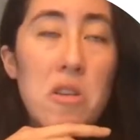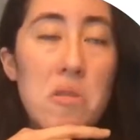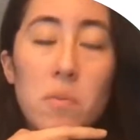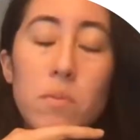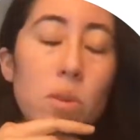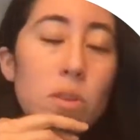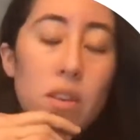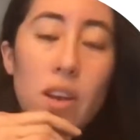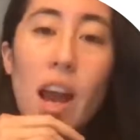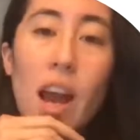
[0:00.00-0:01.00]
More
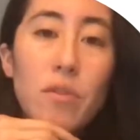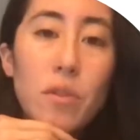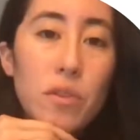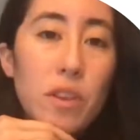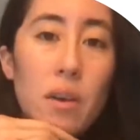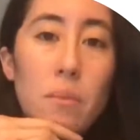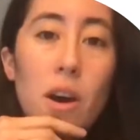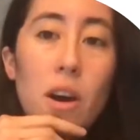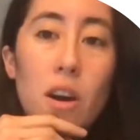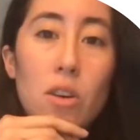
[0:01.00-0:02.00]
than half of them
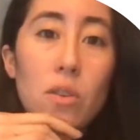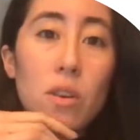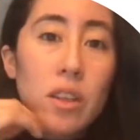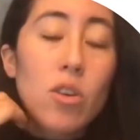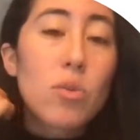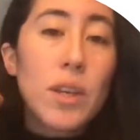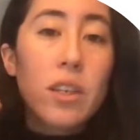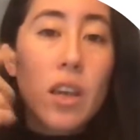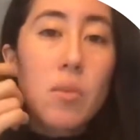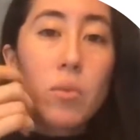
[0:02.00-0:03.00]
are like already
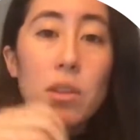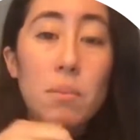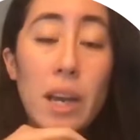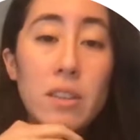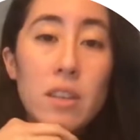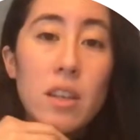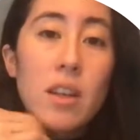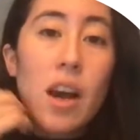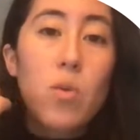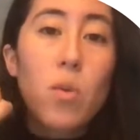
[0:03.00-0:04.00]
came with the mindset,
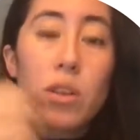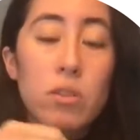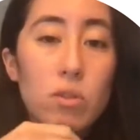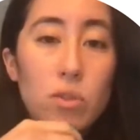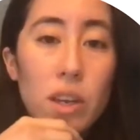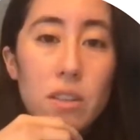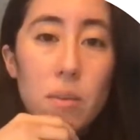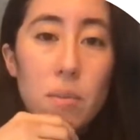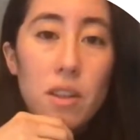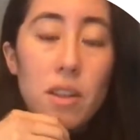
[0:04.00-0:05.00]
I want to create
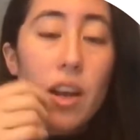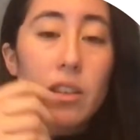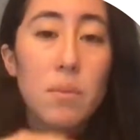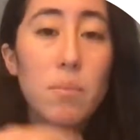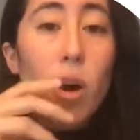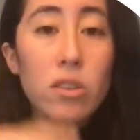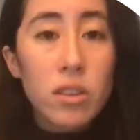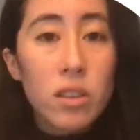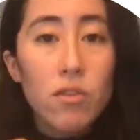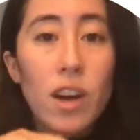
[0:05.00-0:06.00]
something that has a
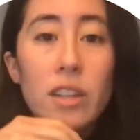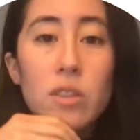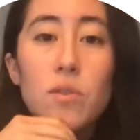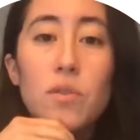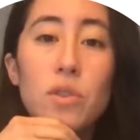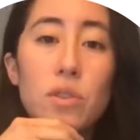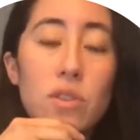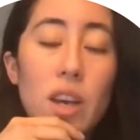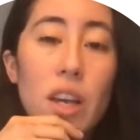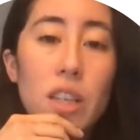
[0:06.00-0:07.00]
positive value for
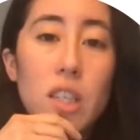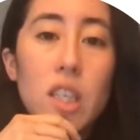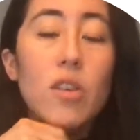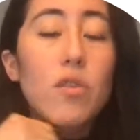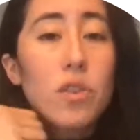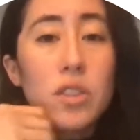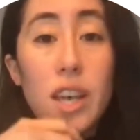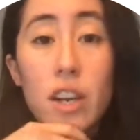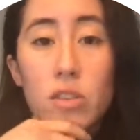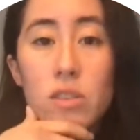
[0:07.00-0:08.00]
society or for the
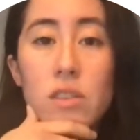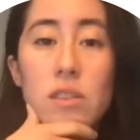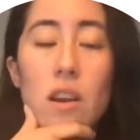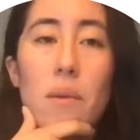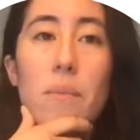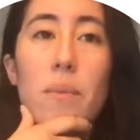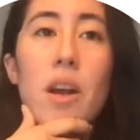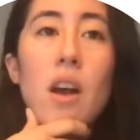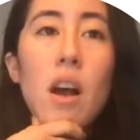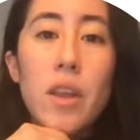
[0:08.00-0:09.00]
ecosystem.
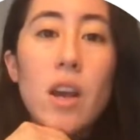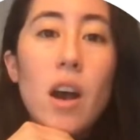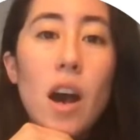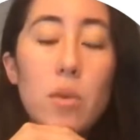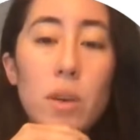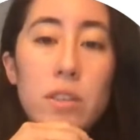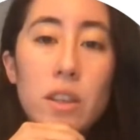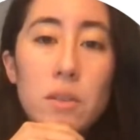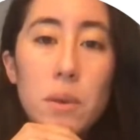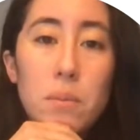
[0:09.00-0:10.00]
I want
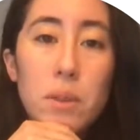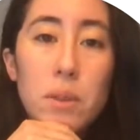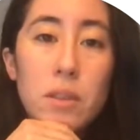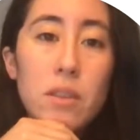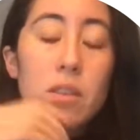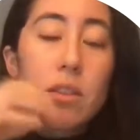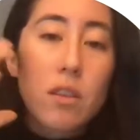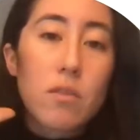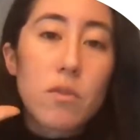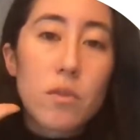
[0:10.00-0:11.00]
that my business
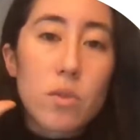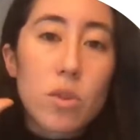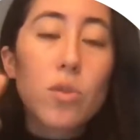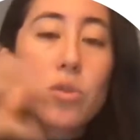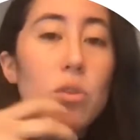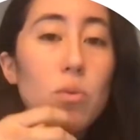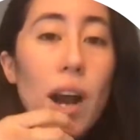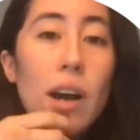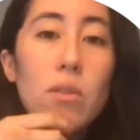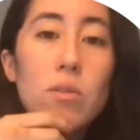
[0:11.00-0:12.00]
kind of goes
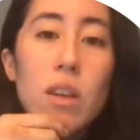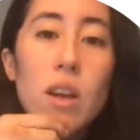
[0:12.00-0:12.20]
around